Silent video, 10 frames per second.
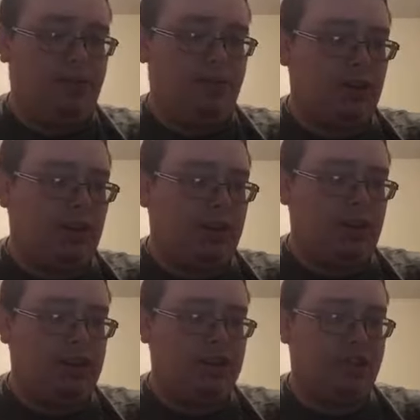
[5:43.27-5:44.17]
going to
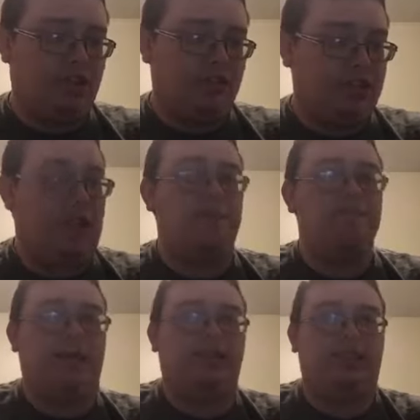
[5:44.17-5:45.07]
kind of share some
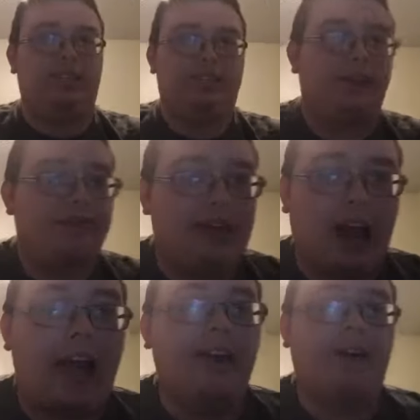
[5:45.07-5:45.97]
basic stuff that
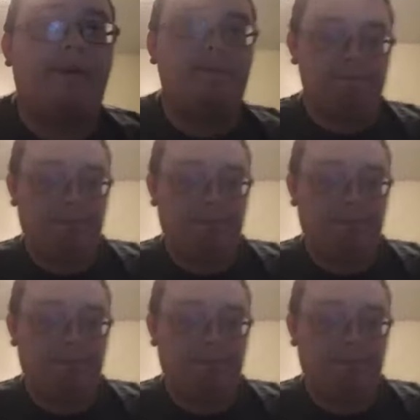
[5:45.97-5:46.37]
I know,